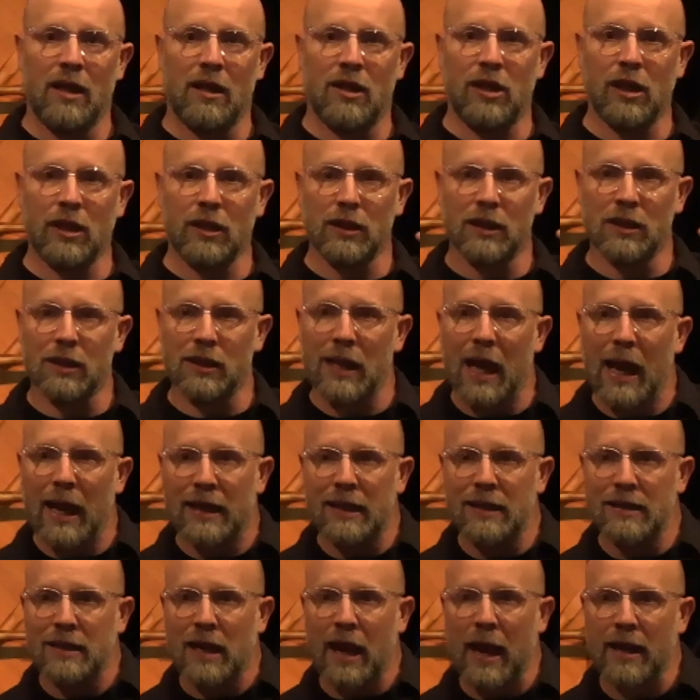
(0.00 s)
The
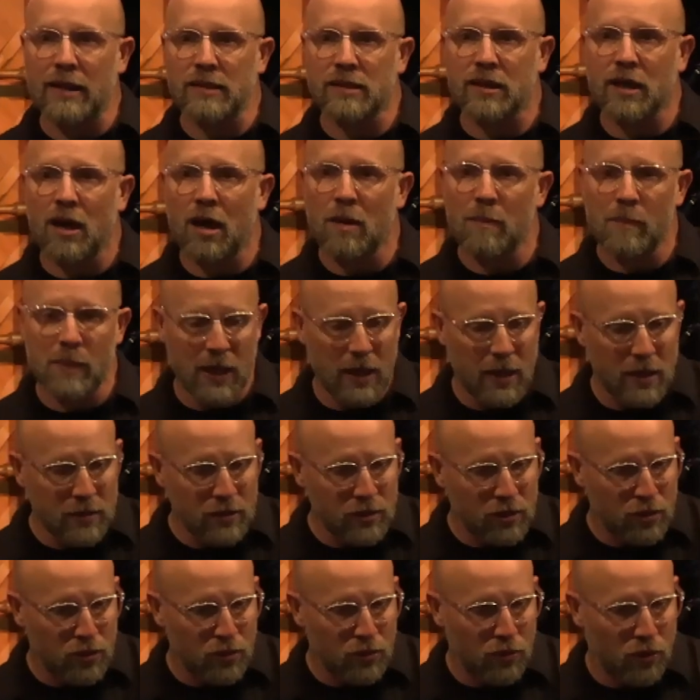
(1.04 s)
light has come
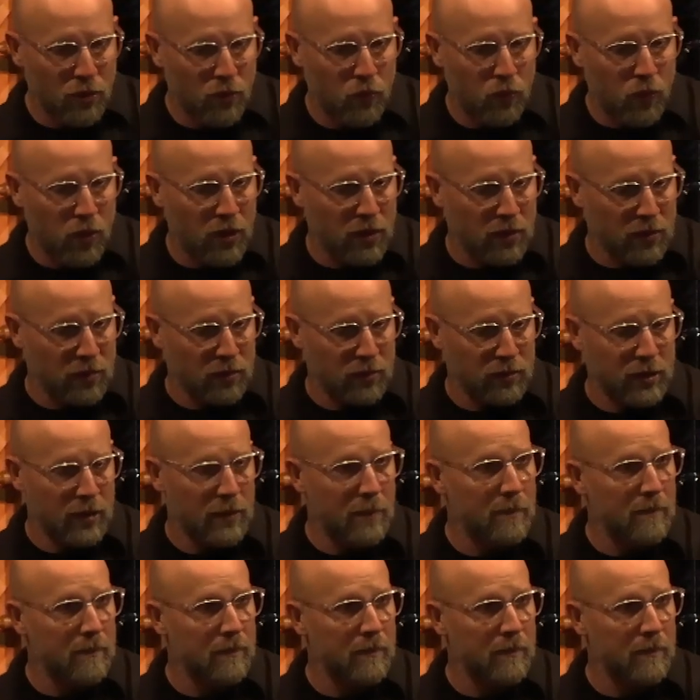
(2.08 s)
into the world.